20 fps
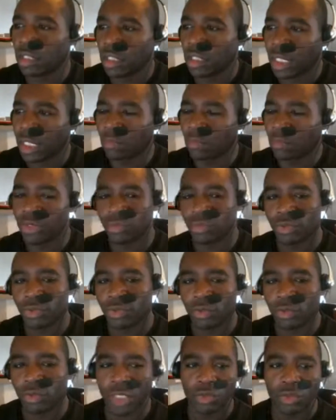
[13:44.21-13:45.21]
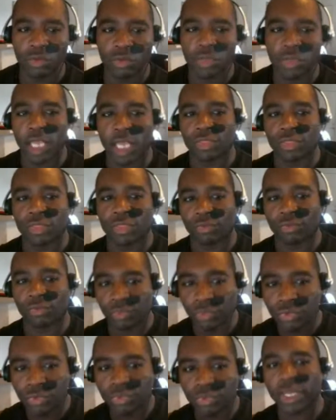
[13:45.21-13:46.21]
And I wonder, do they do that
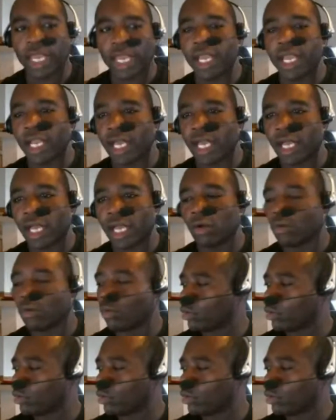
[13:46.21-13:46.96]
through the hangout,